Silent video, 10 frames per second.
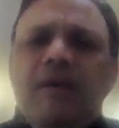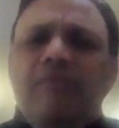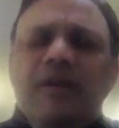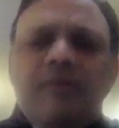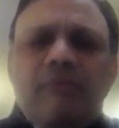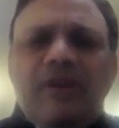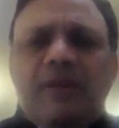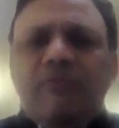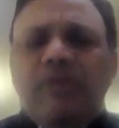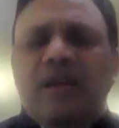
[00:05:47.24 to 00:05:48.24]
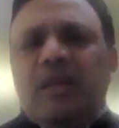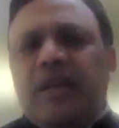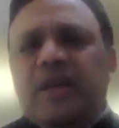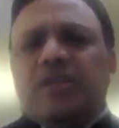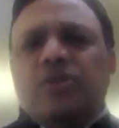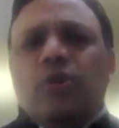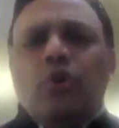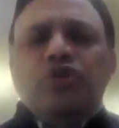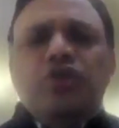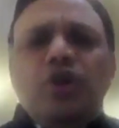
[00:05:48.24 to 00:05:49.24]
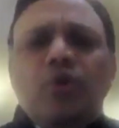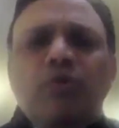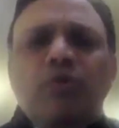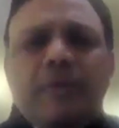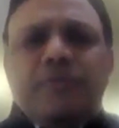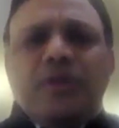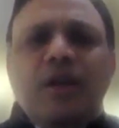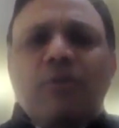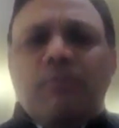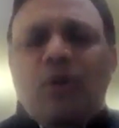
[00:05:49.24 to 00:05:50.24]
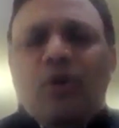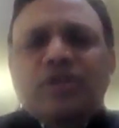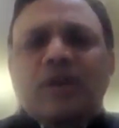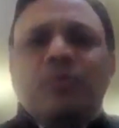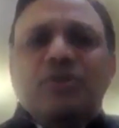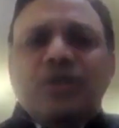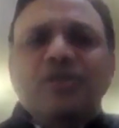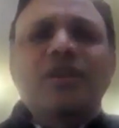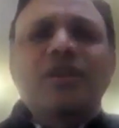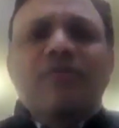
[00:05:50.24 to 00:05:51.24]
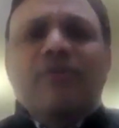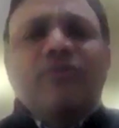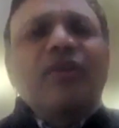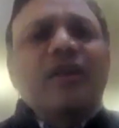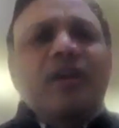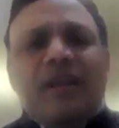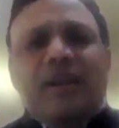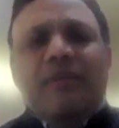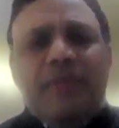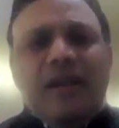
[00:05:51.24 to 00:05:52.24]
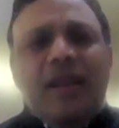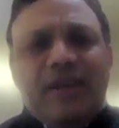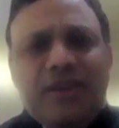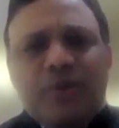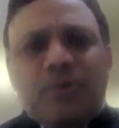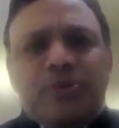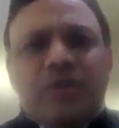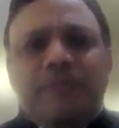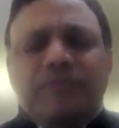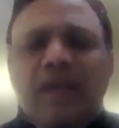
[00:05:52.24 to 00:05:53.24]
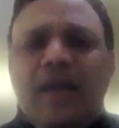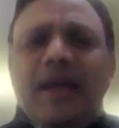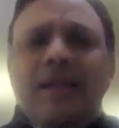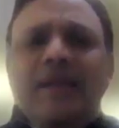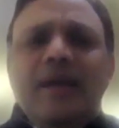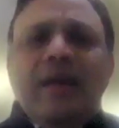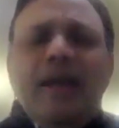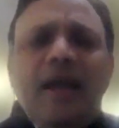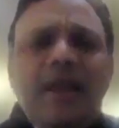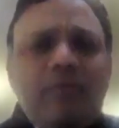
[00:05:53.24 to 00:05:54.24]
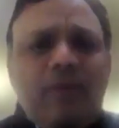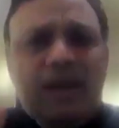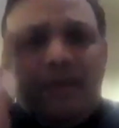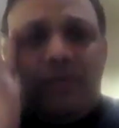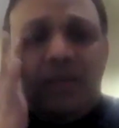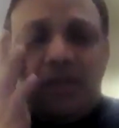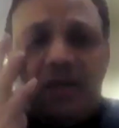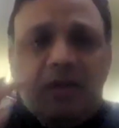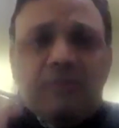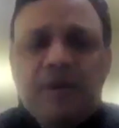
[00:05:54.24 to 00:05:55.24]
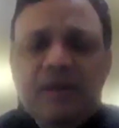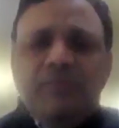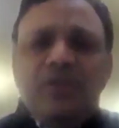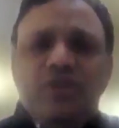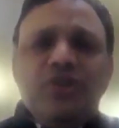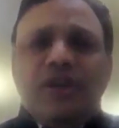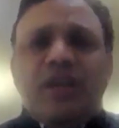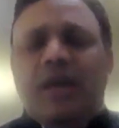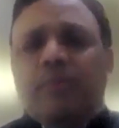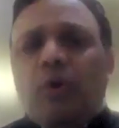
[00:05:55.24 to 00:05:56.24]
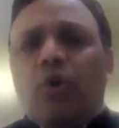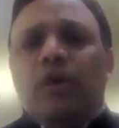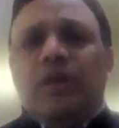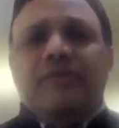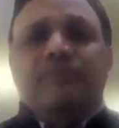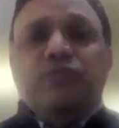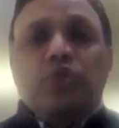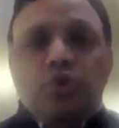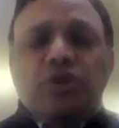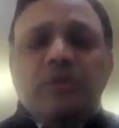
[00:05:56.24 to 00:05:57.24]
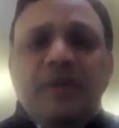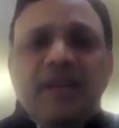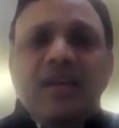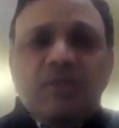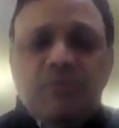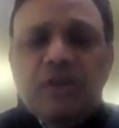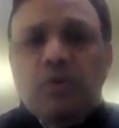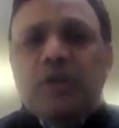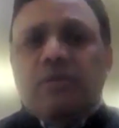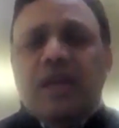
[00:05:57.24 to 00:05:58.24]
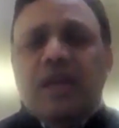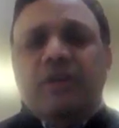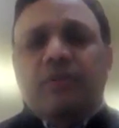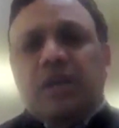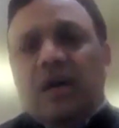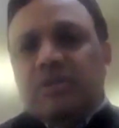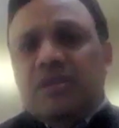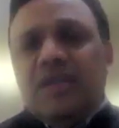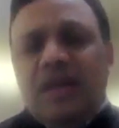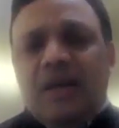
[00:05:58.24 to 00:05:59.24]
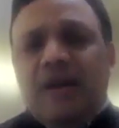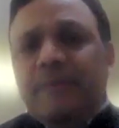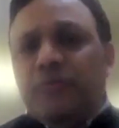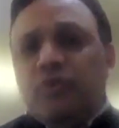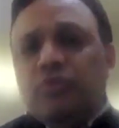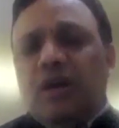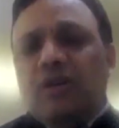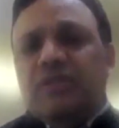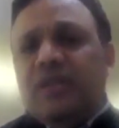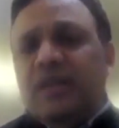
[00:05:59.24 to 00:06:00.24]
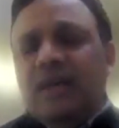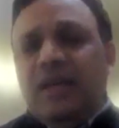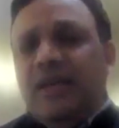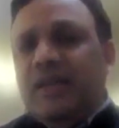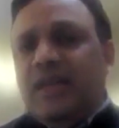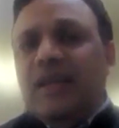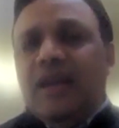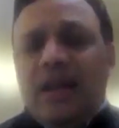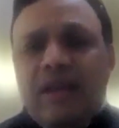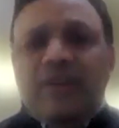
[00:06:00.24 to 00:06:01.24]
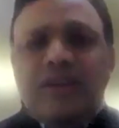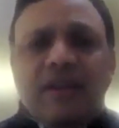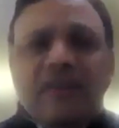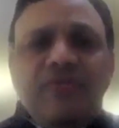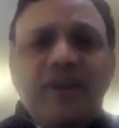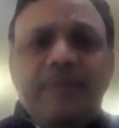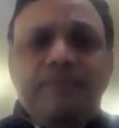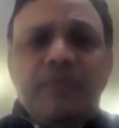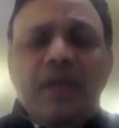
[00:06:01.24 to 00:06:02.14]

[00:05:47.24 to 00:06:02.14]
When leaders launched their own website or blogs, that was considered frontline and mainline news. And when even the current prime minister came on the social media as we know it today in 2010 and 11 timeframe,